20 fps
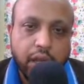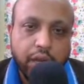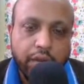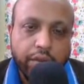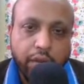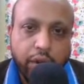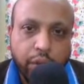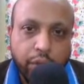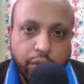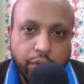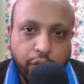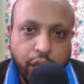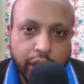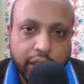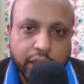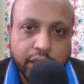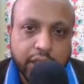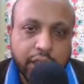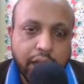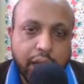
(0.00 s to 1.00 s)
from what
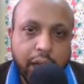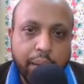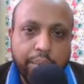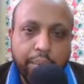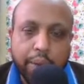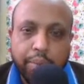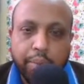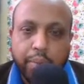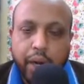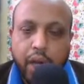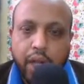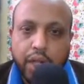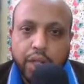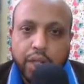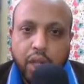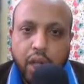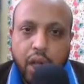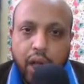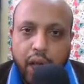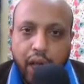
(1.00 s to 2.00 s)
is the epiblast,